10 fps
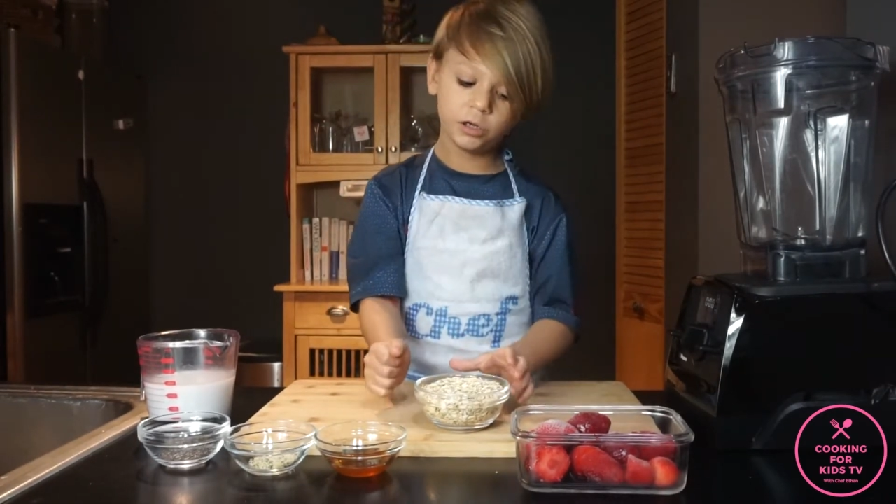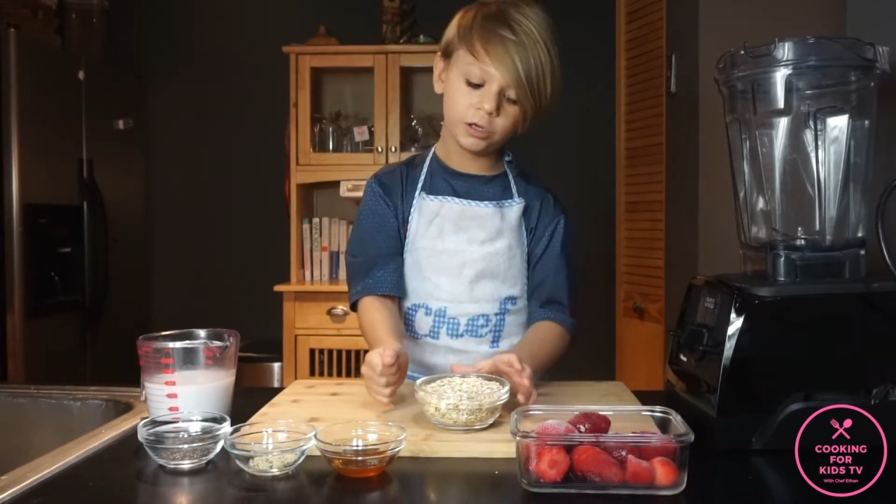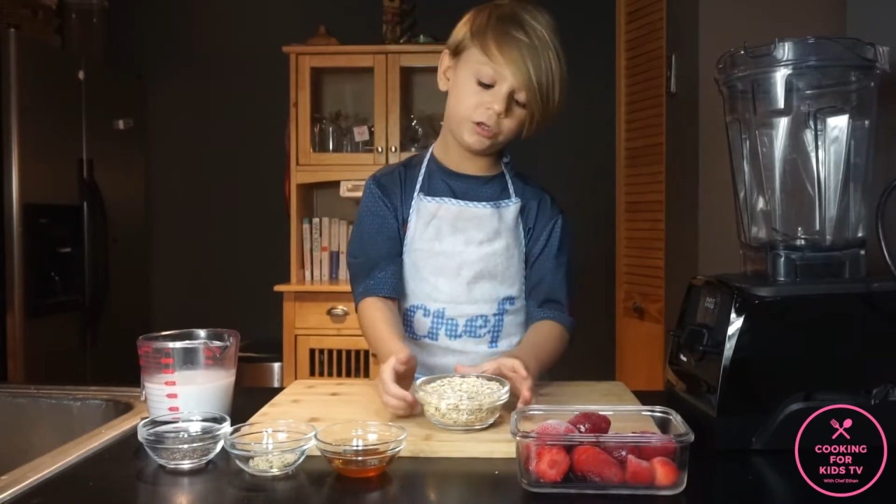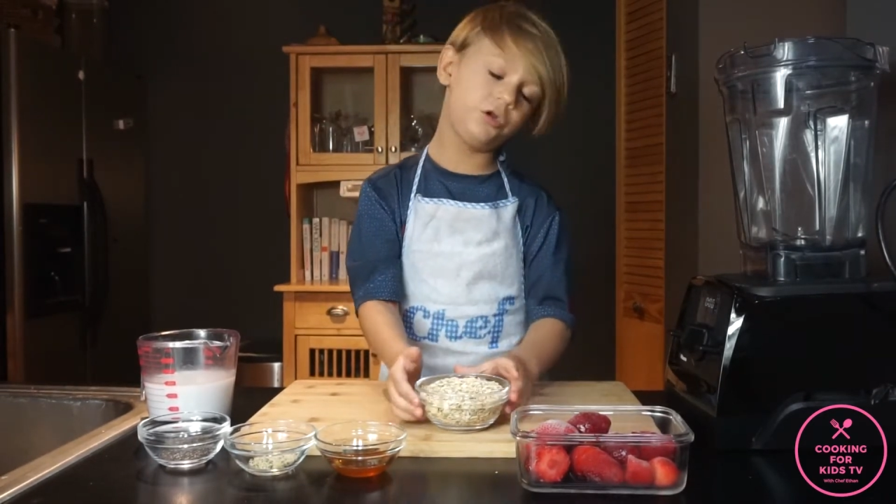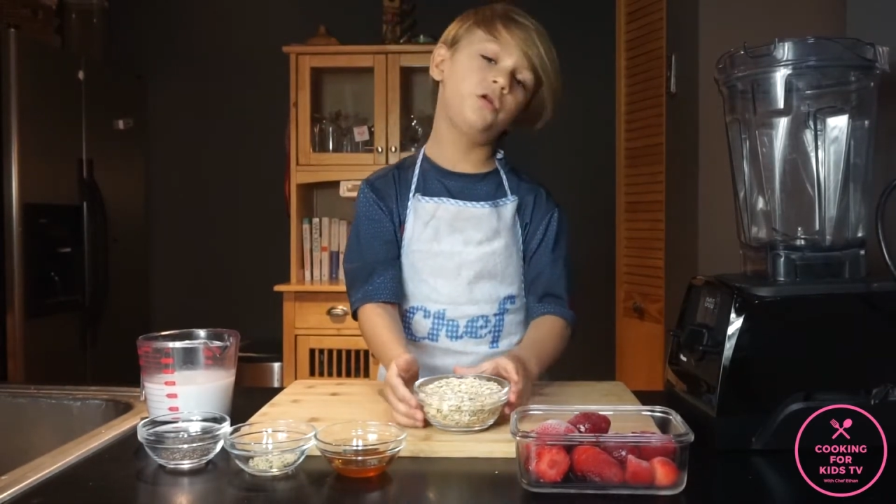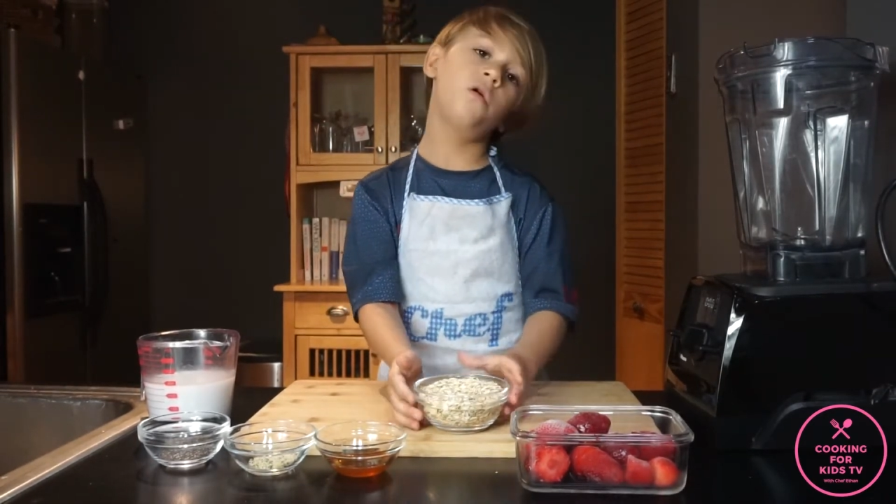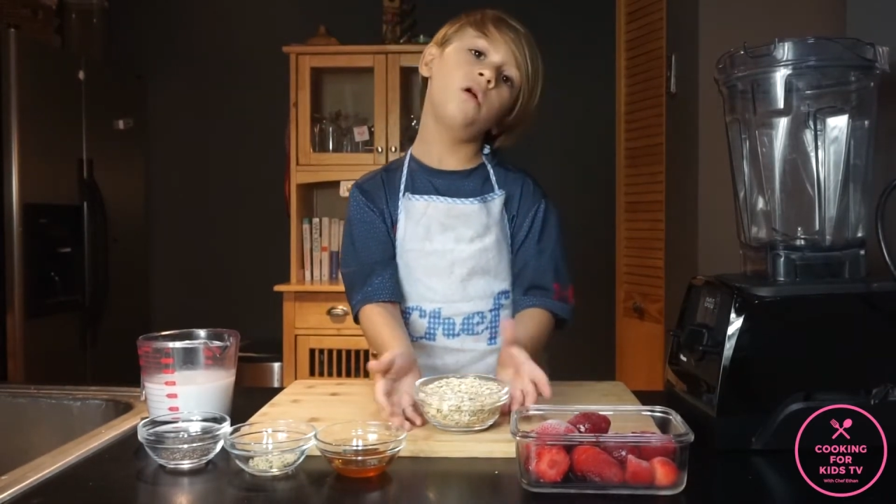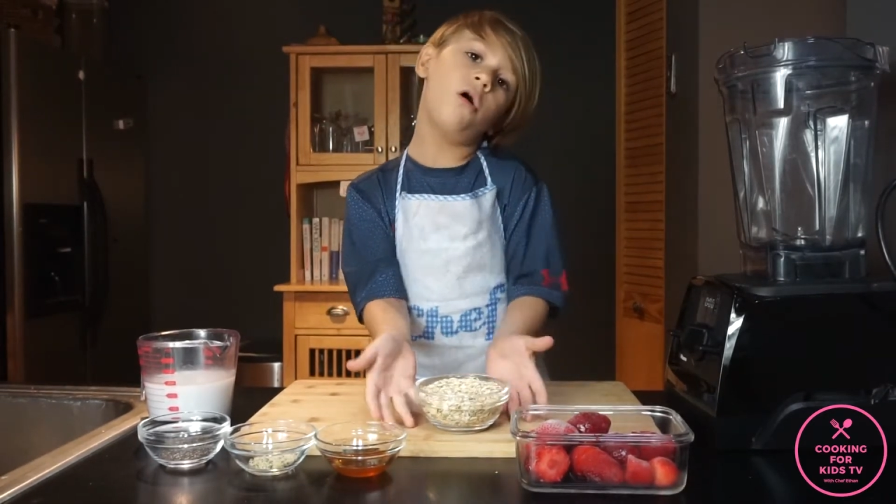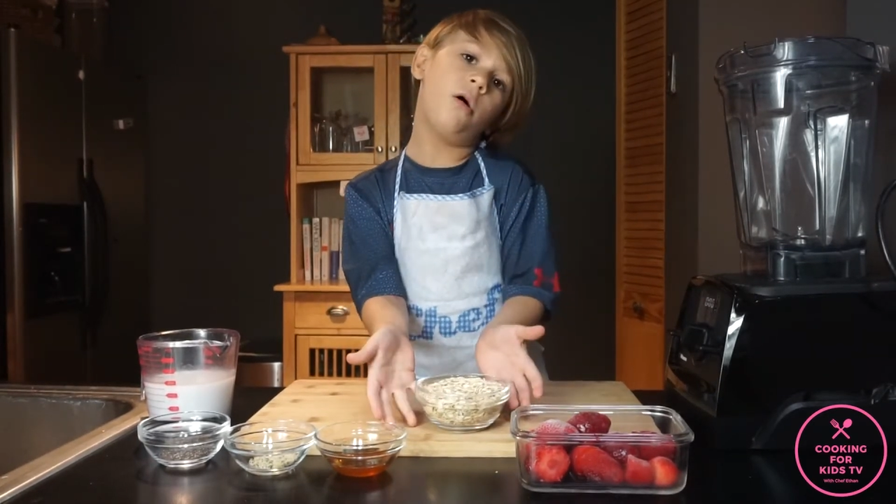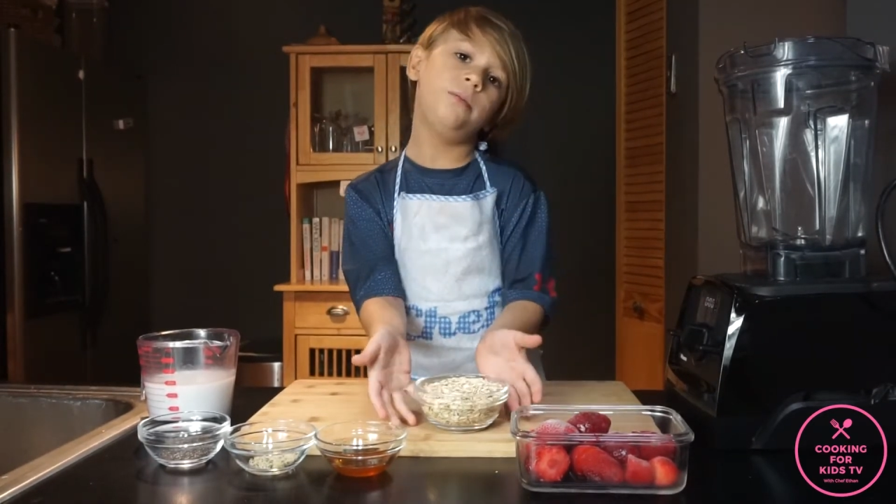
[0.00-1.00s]
It's your
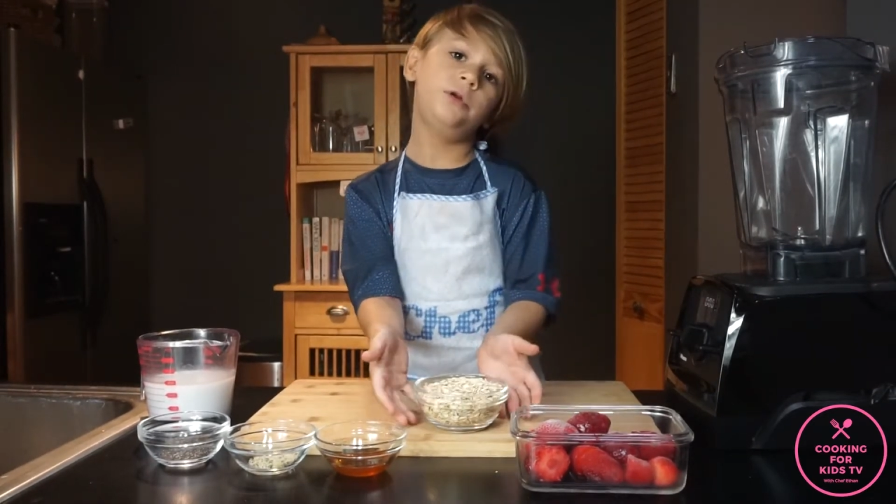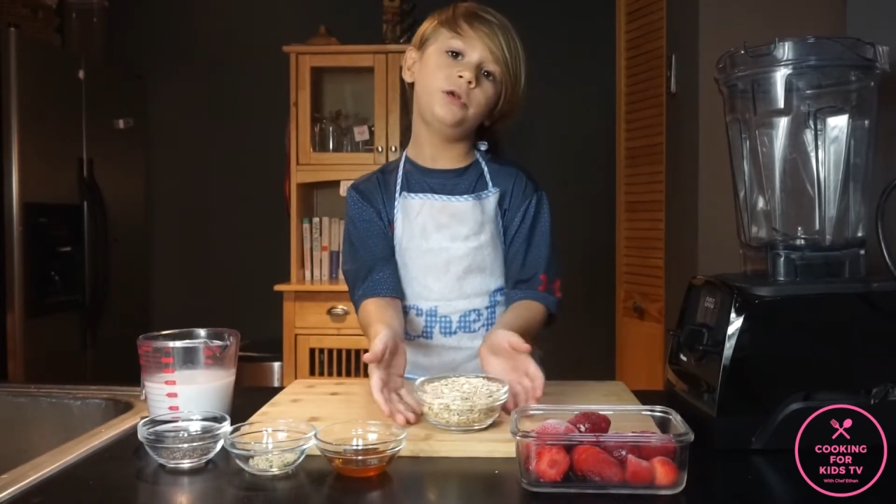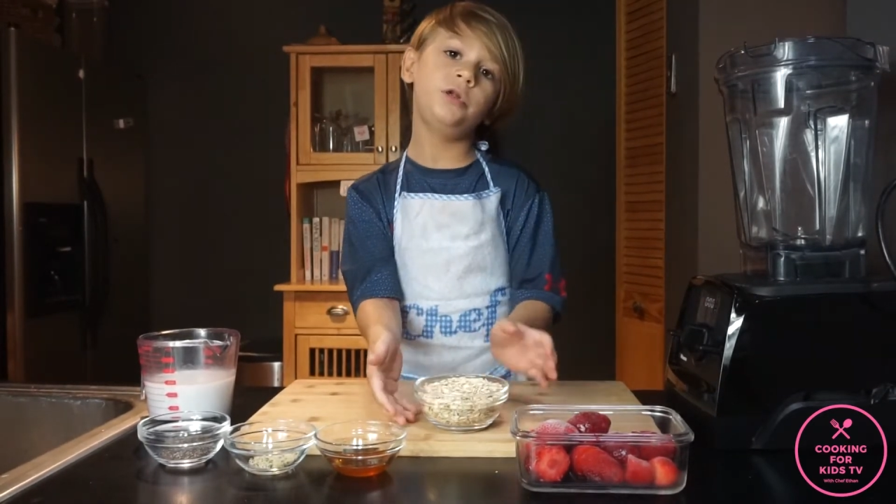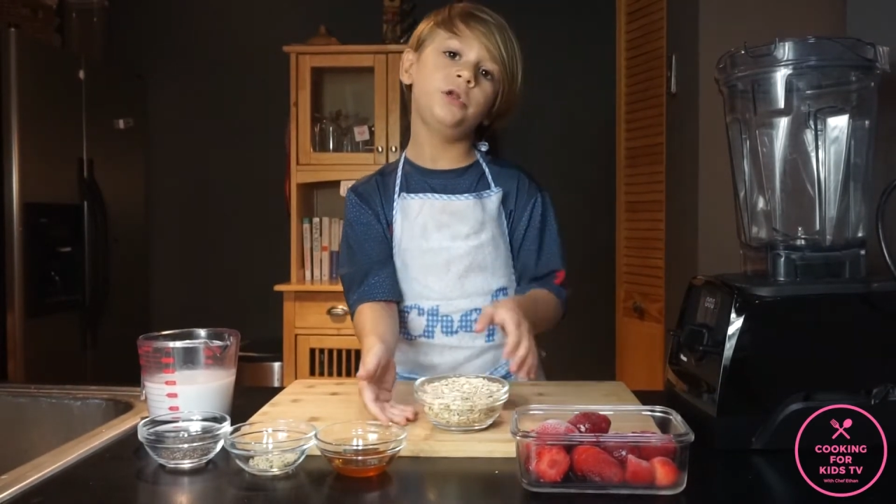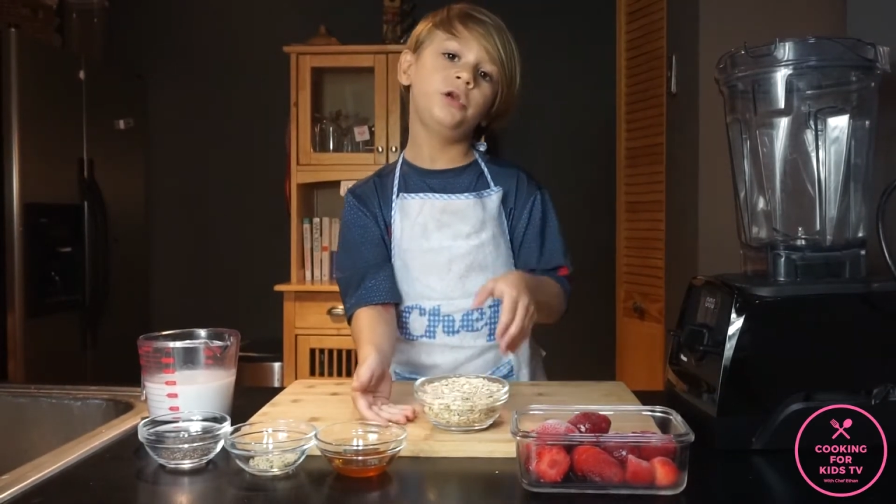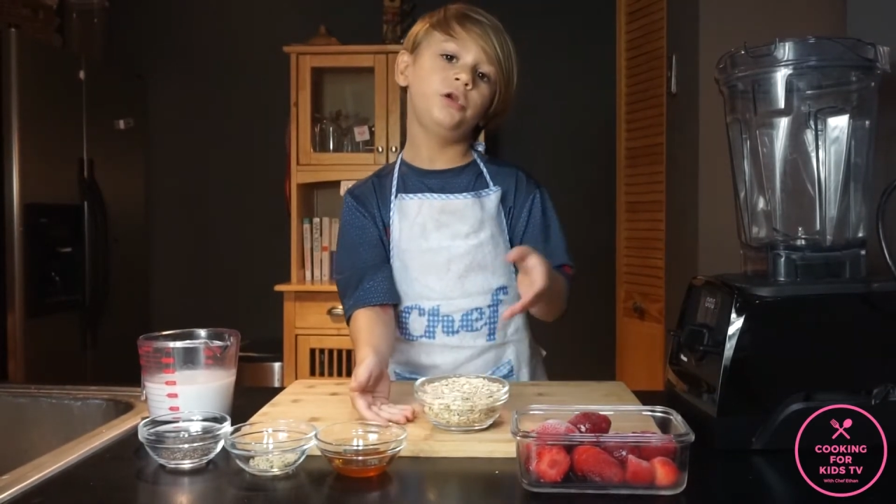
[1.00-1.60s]
option.